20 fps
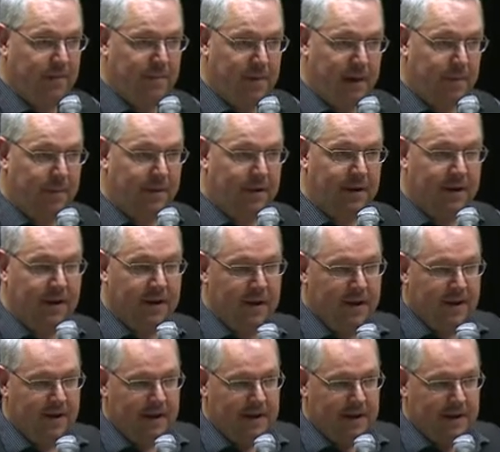and maybe
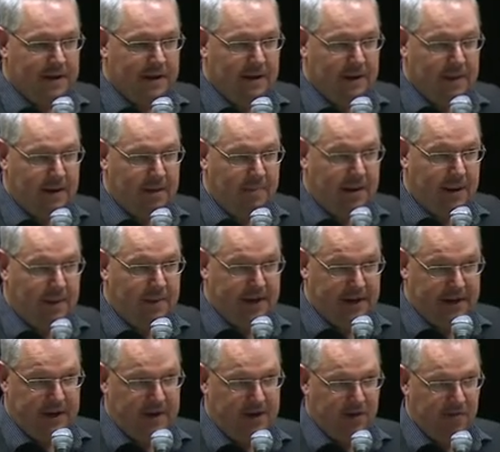
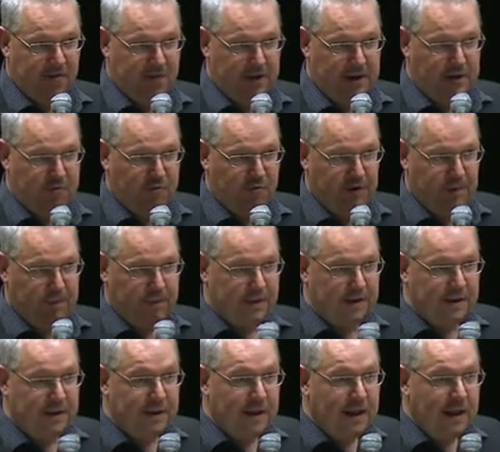an additional
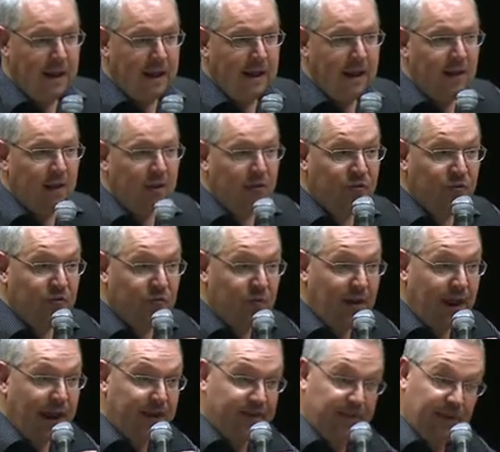treatment.
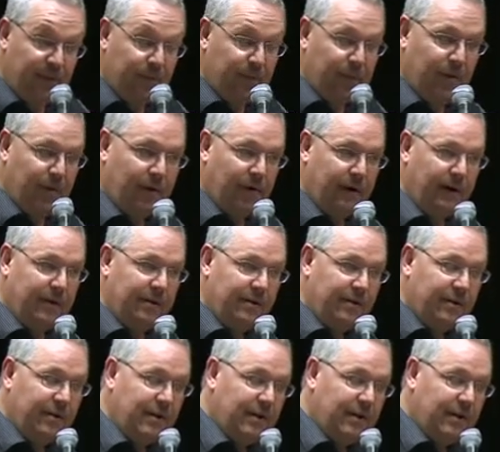At this point,